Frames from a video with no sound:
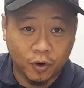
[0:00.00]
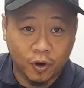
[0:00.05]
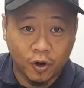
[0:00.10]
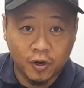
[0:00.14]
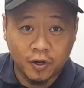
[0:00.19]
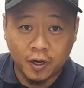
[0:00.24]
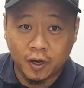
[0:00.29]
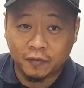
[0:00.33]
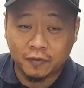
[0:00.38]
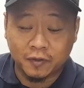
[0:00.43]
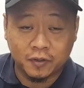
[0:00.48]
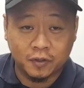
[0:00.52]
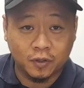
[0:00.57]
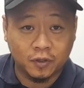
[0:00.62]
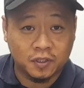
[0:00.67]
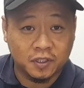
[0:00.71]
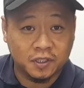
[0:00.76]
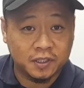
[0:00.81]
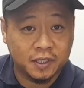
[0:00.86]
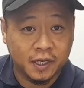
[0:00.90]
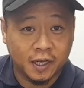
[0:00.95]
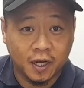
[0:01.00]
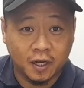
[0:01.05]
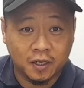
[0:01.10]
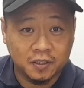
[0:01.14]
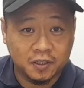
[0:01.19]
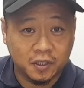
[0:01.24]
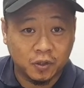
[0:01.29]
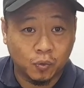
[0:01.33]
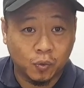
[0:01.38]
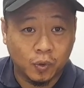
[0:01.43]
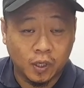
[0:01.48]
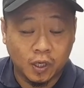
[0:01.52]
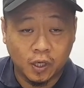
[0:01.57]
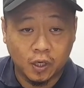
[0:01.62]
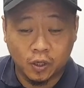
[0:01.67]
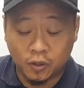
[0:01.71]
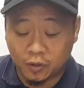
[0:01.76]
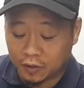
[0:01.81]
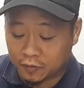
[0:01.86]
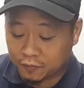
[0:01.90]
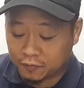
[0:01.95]
All you have to do is just take out your
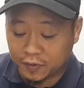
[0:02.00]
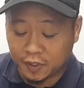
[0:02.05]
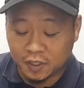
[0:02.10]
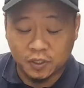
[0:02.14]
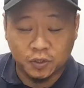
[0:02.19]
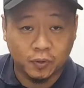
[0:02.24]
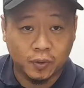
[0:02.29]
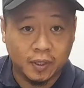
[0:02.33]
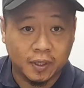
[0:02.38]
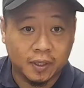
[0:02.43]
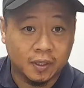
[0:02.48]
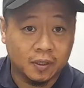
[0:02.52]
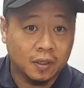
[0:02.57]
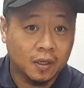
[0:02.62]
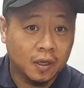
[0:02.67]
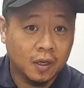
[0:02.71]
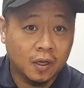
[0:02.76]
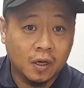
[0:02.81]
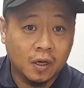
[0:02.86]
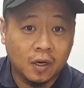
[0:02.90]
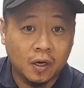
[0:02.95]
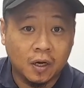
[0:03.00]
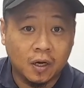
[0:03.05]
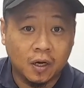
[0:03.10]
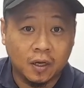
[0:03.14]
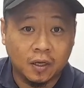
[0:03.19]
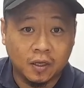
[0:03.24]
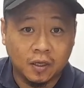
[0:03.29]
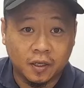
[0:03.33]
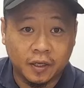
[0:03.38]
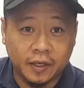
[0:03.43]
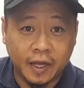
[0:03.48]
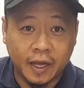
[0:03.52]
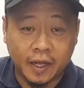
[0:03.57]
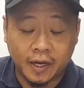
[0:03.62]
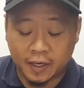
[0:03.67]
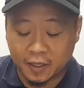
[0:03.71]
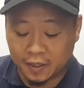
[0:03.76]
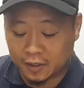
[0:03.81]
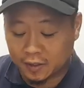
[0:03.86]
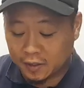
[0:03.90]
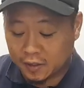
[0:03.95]
wheel and visually look at
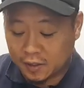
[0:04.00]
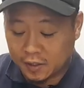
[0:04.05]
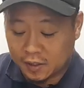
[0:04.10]
it.